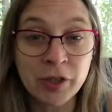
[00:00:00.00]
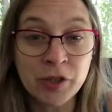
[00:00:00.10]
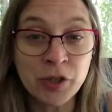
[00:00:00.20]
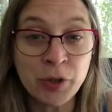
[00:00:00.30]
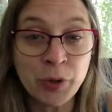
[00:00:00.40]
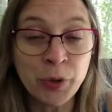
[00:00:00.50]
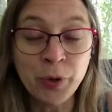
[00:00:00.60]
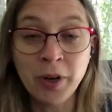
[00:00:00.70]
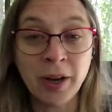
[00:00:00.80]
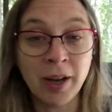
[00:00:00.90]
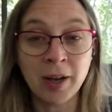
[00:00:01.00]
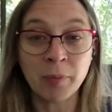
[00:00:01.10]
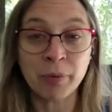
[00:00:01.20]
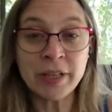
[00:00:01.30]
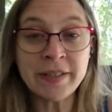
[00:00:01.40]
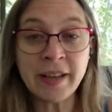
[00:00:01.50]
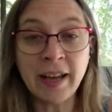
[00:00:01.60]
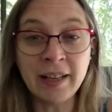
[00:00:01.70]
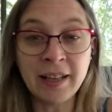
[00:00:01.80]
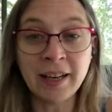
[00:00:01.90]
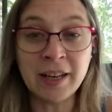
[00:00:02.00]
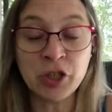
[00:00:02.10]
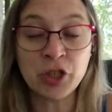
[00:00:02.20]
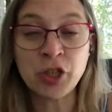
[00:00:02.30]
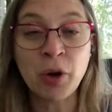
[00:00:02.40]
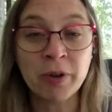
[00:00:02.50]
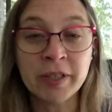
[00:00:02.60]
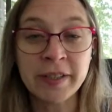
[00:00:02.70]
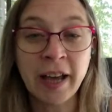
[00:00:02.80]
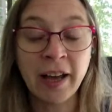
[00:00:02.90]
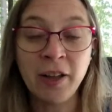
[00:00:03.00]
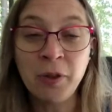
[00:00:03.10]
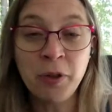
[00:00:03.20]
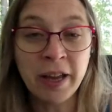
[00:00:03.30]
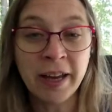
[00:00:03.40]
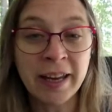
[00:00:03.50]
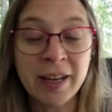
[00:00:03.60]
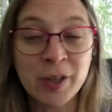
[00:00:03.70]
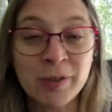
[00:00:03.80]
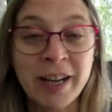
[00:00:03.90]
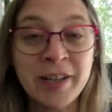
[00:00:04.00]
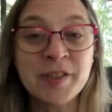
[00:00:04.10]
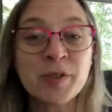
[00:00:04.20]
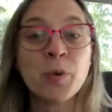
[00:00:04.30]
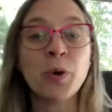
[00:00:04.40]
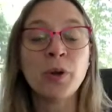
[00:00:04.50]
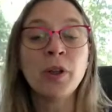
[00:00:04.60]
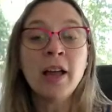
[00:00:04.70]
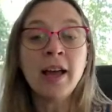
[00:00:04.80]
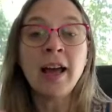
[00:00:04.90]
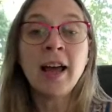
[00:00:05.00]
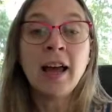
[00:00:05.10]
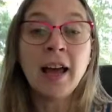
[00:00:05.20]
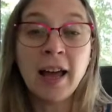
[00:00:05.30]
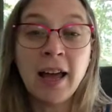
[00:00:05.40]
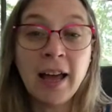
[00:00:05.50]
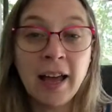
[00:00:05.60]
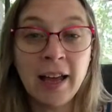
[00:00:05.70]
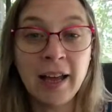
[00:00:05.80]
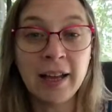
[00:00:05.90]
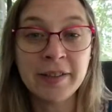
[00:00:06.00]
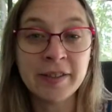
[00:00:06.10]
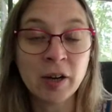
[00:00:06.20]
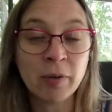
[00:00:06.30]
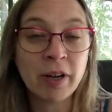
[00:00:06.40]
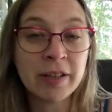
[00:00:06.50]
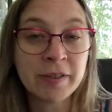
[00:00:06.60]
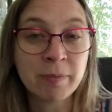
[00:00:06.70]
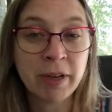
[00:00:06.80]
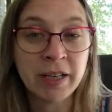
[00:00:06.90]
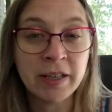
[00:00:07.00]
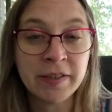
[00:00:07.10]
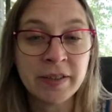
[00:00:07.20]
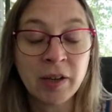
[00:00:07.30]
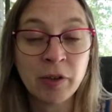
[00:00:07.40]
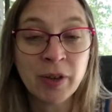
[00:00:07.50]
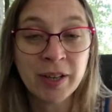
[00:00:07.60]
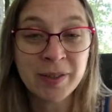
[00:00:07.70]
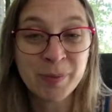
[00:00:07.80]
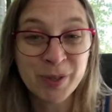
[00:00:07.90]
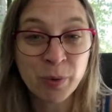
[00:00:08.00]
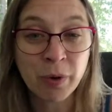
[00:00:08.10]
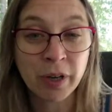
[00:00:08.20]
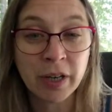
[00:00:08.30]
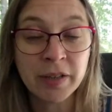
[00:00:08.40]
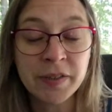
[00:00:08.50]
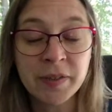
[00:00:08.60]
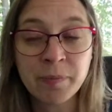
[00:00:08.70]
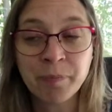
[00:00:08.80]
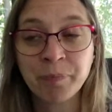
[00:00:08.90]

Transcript: or two, pretend like it's show or tell, like in grade school, and start writing some ideas down. You got some stories.